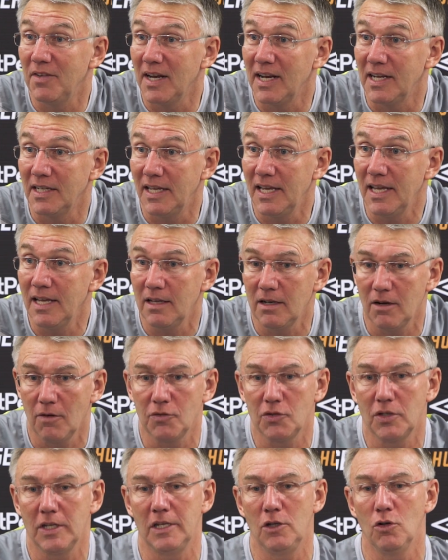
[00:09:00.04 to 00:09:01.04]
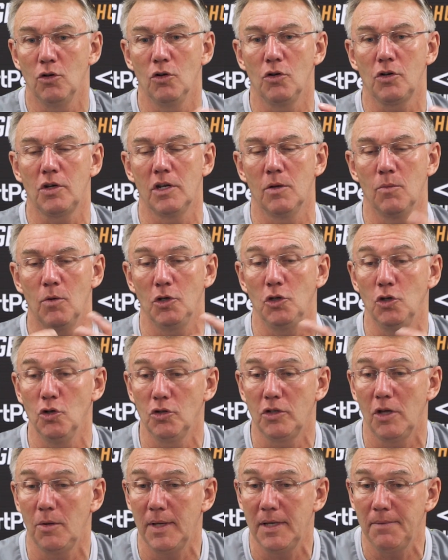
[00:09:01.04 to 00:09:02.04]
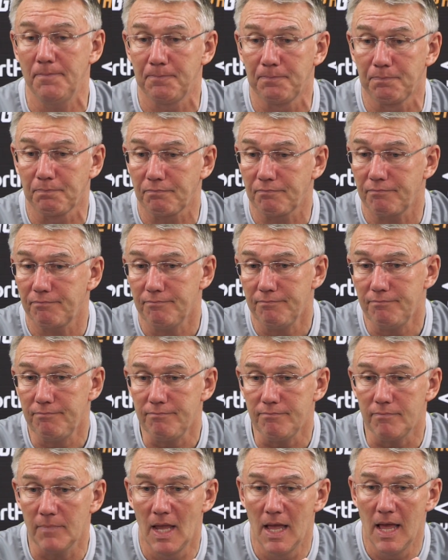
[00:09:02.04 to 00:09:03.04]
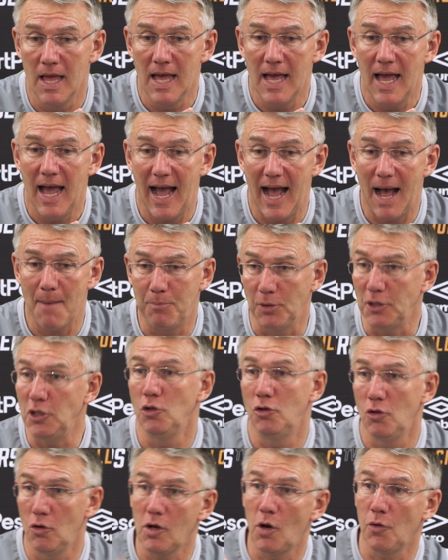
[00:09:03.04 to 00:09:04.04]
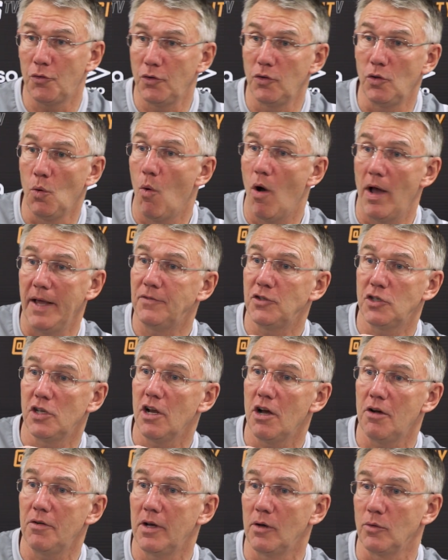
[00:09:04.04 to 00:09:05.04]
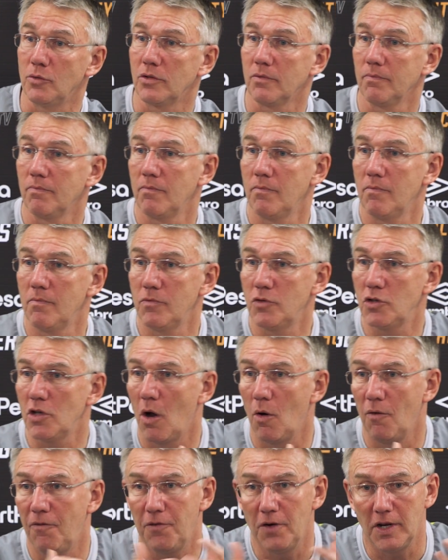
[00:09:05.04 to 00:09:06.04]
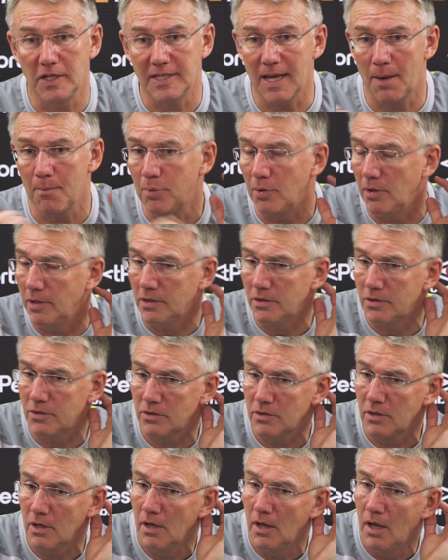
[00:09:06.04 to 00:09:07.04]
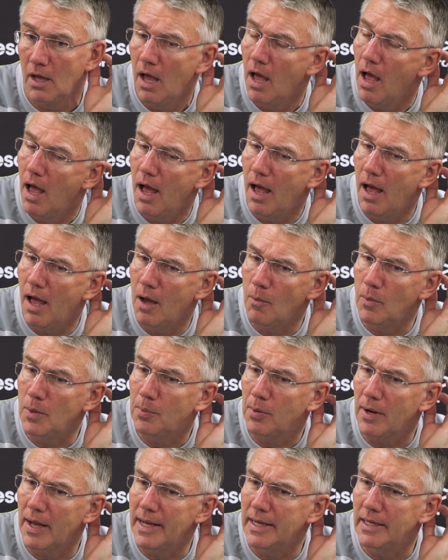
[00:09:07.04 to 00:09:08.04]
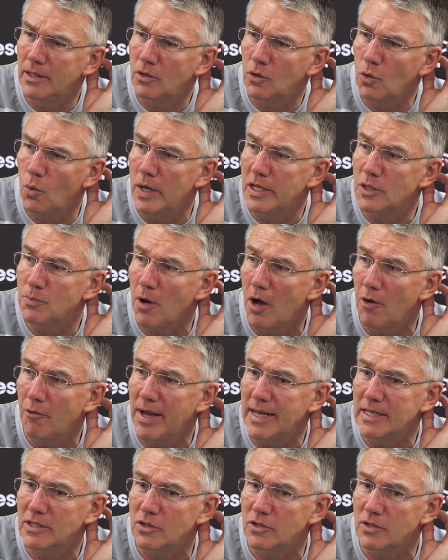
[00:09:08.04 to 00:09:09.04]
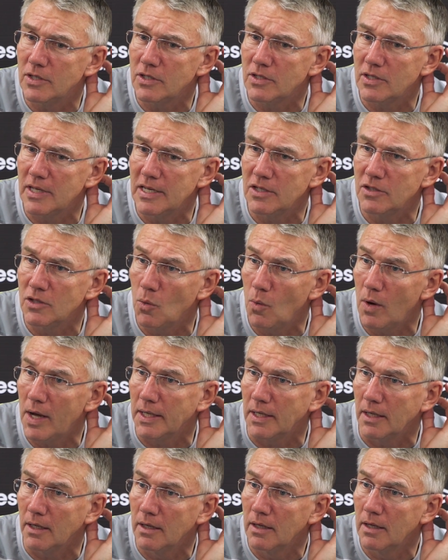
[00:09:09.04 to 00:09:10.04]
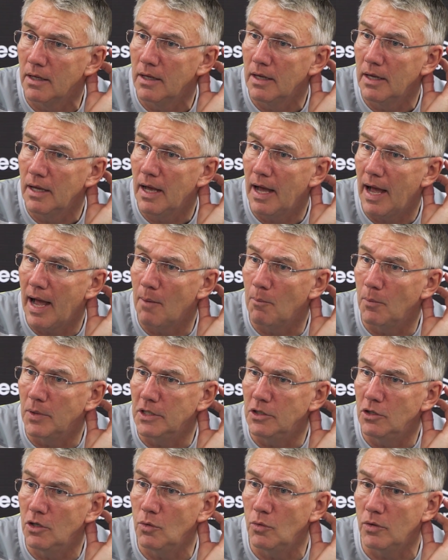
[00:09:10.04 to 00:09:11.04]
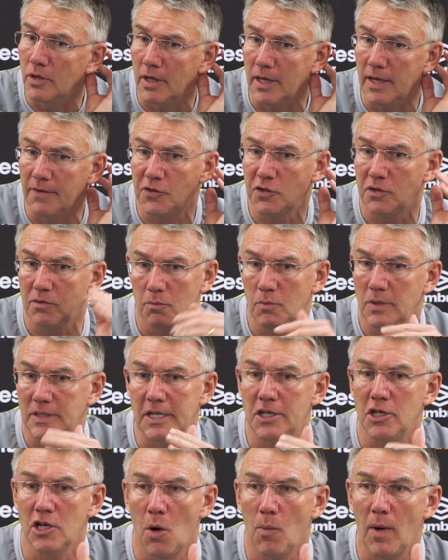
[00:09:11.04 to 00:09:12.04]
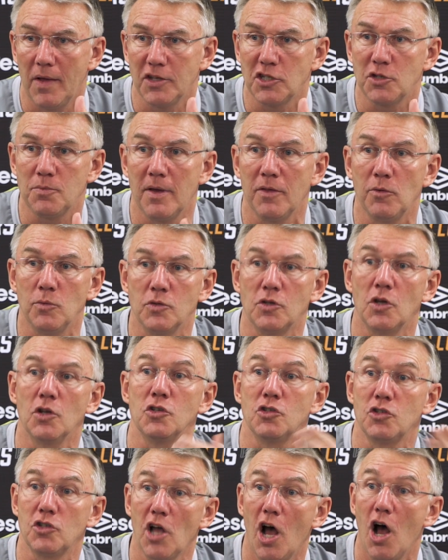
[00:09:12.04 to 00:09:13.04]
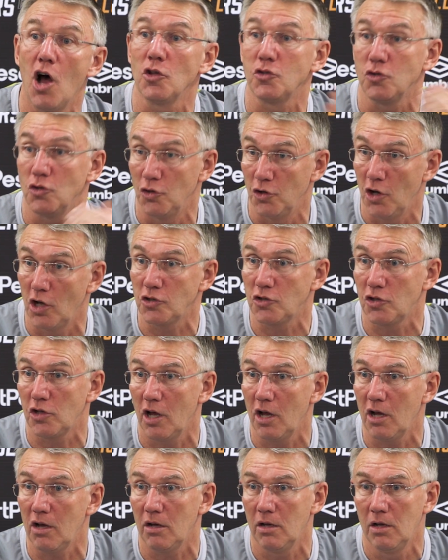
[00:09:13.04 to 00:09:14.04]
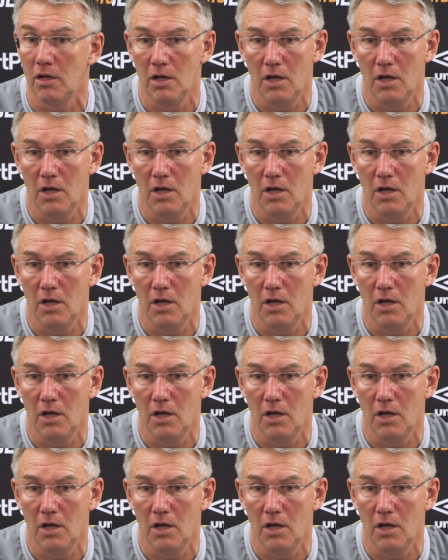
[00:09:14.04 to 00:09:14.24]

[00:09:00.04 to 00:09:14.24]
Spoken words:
an idea. And obviously you're looking at what you're doing. But you do go through the what-if scenarios. So, for example, we played Queen's Park Rangers this season away. And we knew that if we didn't know whether Smith was going to start or not start,